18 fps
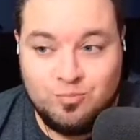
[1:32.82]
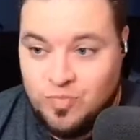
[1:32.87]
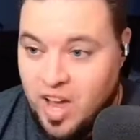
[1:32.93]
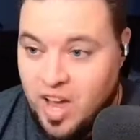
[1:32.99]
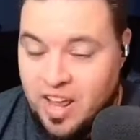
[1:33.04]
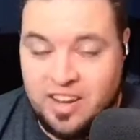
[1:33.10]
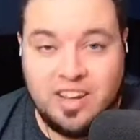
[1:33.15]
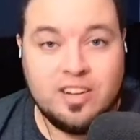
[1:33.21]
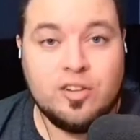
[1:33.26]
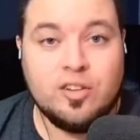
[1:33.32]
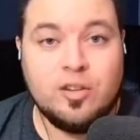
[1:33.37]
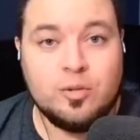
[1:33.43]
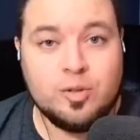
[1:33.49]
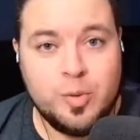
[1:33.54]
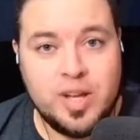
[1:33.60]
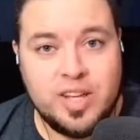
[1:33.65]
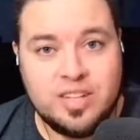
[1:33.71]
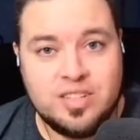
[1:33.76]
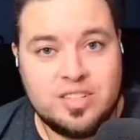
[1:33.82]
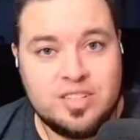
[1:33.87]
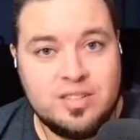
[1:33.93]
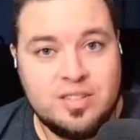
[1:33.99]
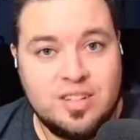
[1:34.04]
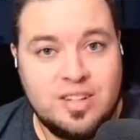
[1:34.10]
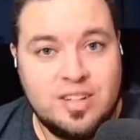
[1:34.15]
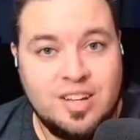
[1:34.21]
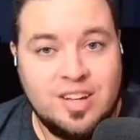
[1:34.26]
heading into those weeks.
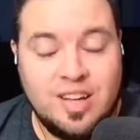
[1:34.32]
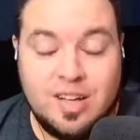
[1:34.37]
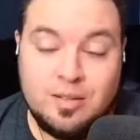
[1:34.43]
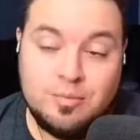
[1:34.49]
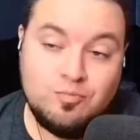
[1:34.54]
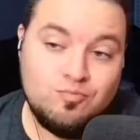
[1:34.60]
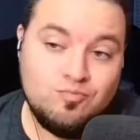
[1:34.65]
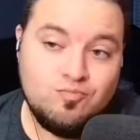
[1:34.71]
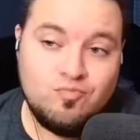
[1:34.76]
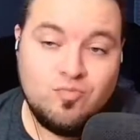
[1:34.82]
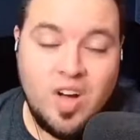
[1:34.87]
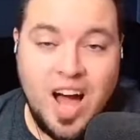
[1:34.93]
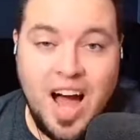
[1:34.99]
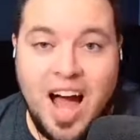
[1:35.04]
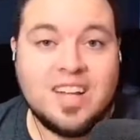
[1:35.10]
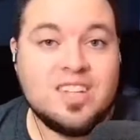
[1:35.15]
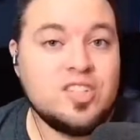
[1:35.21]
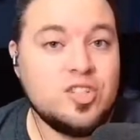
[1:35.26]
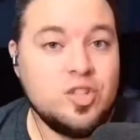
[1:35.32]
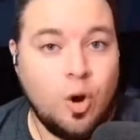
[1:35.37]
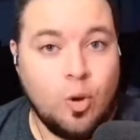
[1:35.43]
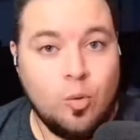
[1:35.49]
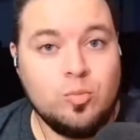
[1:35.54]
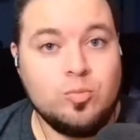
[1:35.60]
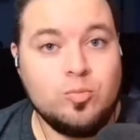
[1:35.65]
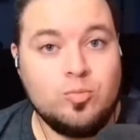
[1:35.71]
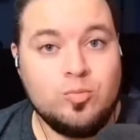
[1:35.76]
I
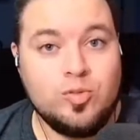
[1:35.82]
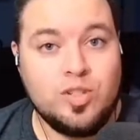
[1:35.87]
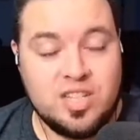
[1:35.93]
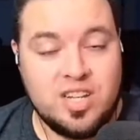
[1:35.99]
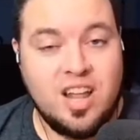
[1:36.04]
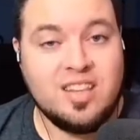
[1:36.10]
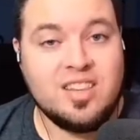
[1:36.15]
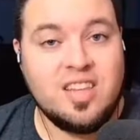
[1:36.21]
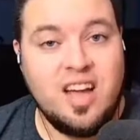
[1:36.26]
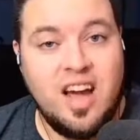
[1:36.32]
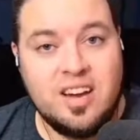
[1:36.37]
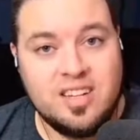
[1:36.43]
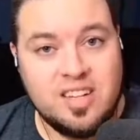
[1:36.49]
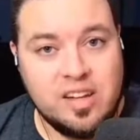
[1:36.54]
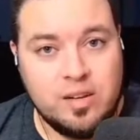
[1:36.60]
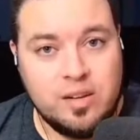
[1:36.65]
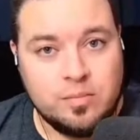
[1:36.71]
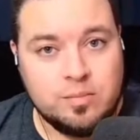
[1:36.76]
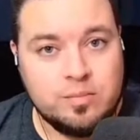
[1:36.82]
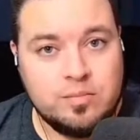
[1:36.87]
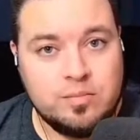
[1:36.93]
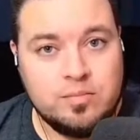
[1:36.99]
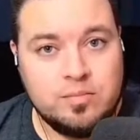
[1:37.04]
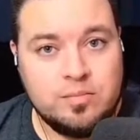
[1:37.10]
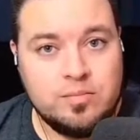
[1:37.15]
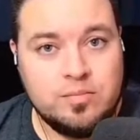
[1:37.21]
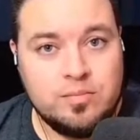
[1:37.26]
don't dislike the idea.
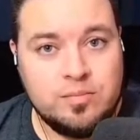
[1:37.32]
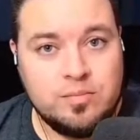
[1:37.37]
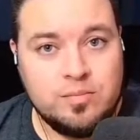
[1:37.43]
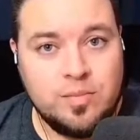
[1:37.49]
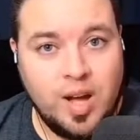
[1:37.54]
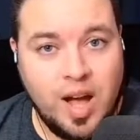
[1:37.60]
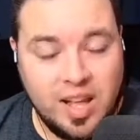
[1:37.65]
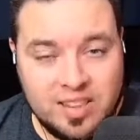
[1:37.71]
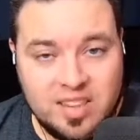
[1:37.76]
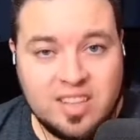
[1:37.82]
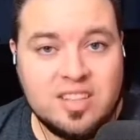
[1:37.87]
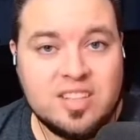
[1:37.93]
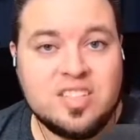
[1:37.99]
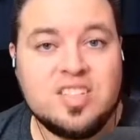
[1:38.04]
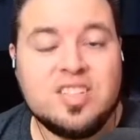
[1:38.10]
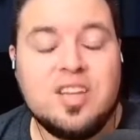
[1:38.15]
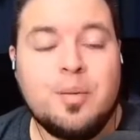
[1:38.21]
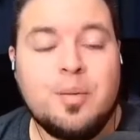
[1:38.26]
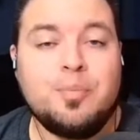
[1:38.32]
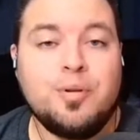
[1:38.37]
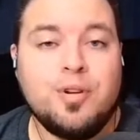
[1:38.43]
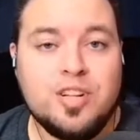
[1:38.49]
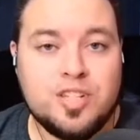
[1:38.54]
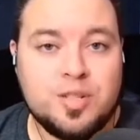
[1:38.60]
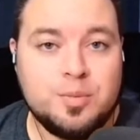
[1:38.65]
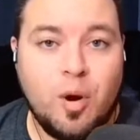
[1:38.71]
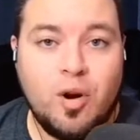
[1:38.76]
I think this is a
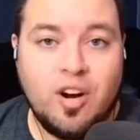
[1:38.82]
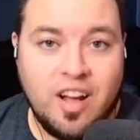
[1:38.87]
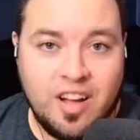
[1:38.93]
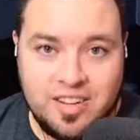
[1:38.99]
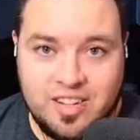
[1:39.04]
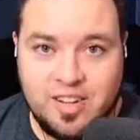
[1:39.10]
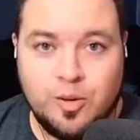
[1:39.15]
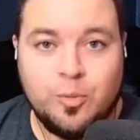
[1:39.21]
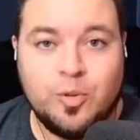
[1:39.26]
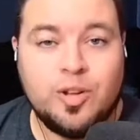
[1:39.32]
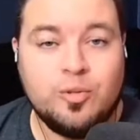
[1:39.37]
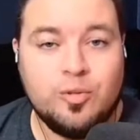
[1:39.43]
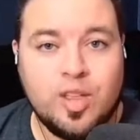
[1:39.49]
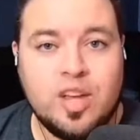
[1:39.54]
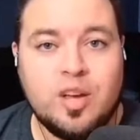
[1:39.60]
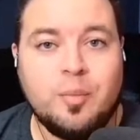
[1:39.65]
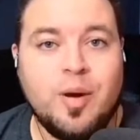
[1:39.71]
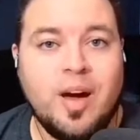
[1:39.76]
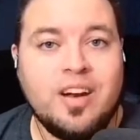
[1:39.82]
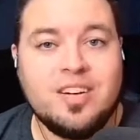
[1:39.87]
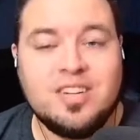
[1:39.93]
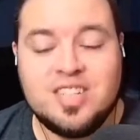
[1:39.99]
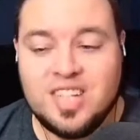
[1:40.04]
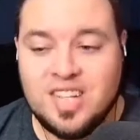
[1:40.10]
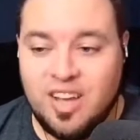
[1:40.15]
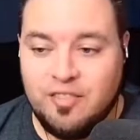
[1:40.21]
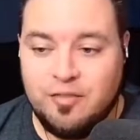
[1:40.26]
pretty smart idea when you think about
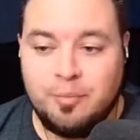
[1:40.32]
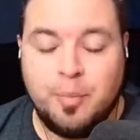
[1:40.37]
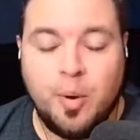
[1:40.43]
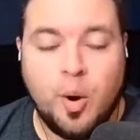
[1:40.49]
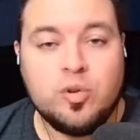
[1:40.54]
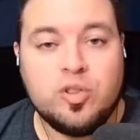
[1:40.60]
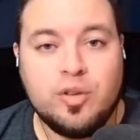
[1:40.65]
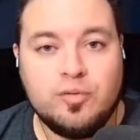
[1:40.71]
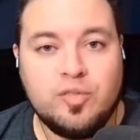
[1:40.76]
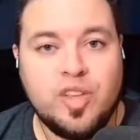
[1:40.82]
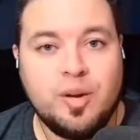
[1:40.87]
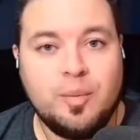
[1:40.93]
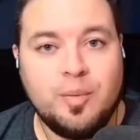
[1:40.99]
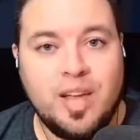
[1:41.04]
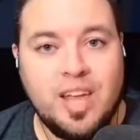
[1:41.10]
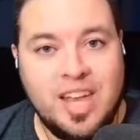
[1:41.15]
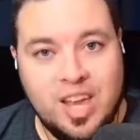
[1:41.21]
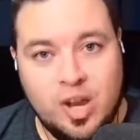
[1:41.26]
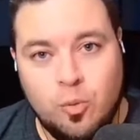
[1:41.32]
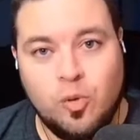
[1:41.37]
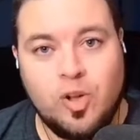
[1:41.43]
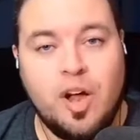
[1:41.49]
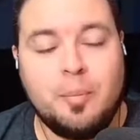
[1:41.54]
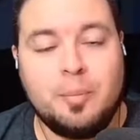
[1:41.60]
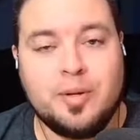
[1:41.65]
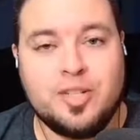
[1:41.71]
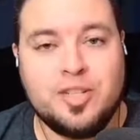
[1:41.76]
it to give both of them equal
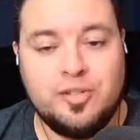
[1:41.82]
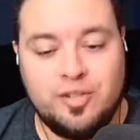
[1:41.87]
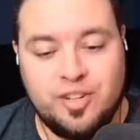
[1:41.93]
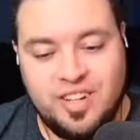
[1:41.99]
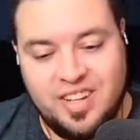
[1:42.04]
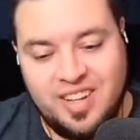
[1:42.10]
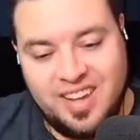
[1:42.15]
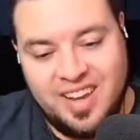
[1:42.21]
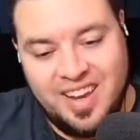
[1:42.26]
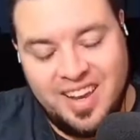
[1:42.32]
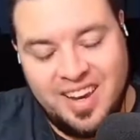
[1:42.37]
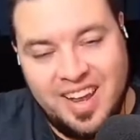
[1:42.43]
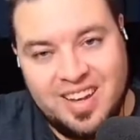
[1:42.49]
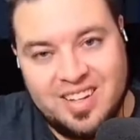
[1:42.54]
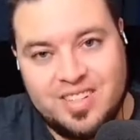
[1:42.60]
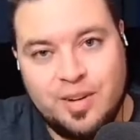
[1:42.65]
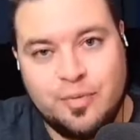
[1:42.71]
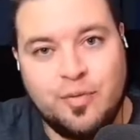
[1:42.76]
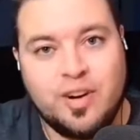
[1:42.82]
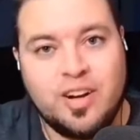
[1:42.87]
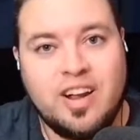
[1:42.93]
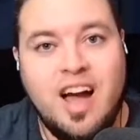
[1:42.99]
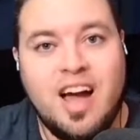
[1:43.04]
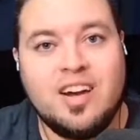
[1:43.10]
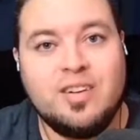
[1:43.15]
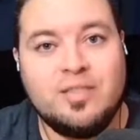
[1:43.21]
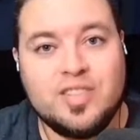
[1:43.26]
opportunity in a different
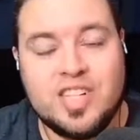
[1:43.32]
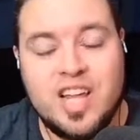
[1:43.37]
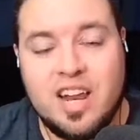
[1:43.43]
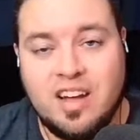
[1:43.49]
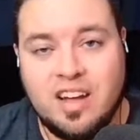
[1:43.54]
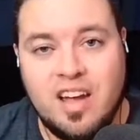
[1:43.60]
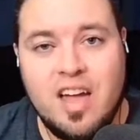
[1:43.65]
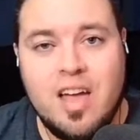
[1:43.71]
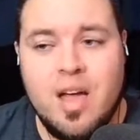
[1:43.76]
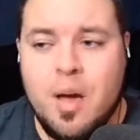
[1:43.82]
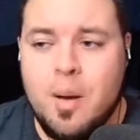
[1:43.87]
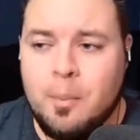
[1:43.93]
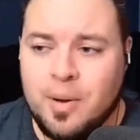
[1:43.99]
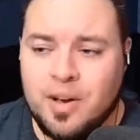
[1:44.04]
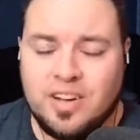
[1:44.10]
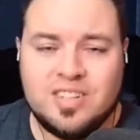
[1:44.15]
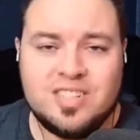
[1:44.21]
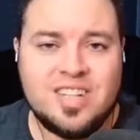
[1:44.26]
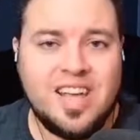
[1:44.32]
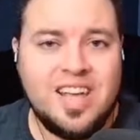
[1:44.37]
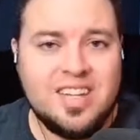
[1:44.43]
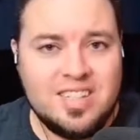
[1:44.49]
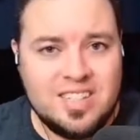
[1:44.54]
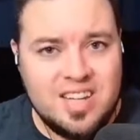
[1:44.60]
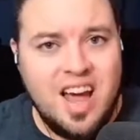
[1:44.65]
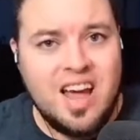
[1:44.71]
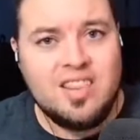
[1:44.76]
kind of setting. Because
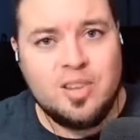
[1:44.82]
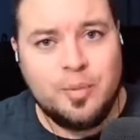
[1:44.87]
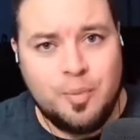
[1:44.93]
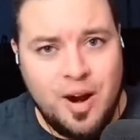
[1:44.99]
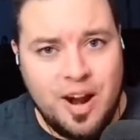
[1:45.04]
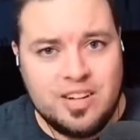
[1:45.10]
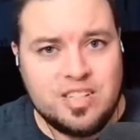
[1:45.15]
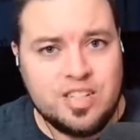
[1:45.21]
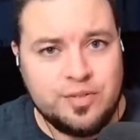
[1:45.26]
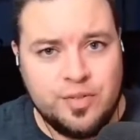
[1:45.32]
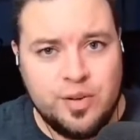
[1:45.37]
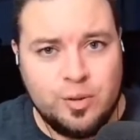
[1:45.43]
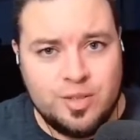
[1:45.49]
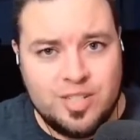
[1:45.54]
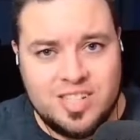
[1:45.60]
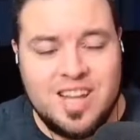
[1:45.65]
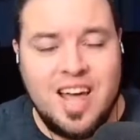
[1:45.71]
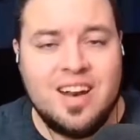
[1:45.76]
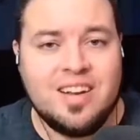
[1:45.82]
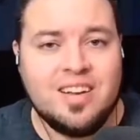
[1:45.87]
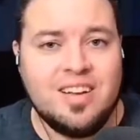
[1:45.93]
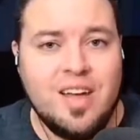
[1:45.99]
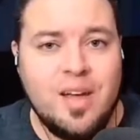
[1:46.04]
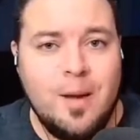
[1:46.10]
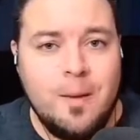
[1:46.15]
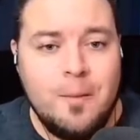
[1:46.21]
inside the practice field setting,